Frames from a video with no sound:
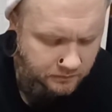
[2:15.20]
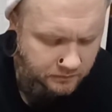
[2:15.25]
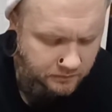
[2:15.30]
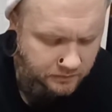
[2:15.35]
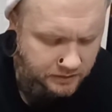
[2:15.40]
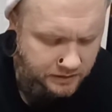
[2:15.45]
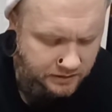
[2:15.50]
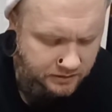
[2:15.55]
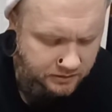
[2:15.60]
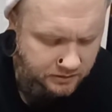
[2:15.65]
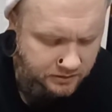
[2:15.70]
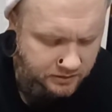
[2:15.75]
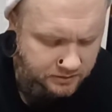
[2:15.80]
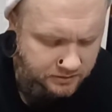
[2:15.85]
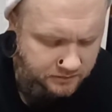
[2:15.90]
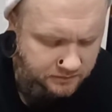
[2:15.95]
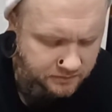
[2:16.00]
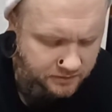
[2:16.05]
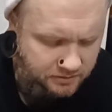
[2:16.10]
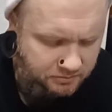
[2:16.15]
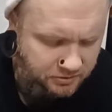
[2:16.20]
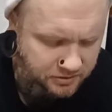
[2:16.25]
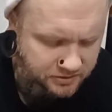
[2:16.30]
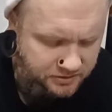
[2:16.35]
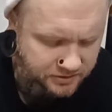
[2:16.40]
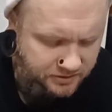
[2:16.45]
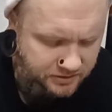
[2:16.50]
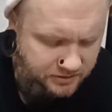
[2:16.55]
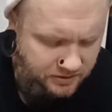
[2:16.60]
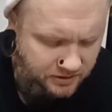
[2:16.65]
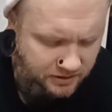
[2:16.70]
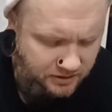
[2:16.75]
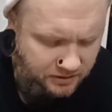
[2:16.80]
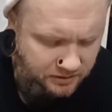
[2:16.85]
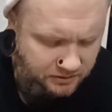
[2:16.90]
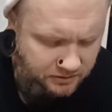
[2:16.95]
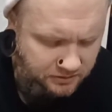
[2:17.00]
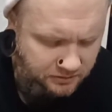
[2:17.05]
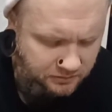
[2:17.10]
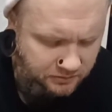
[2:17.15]
Not a lot of vibration in the
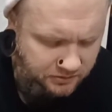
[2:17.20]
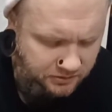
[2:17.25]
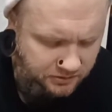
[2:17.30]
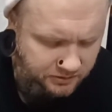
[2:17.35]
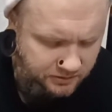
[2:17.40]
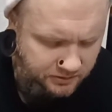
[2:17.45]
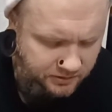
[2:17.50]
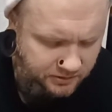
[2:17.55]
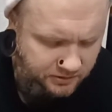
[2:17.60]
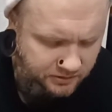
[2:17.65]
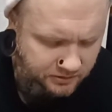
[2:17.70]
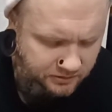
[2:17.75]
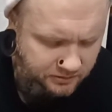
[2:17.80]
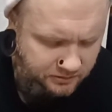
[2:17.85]
hand, which is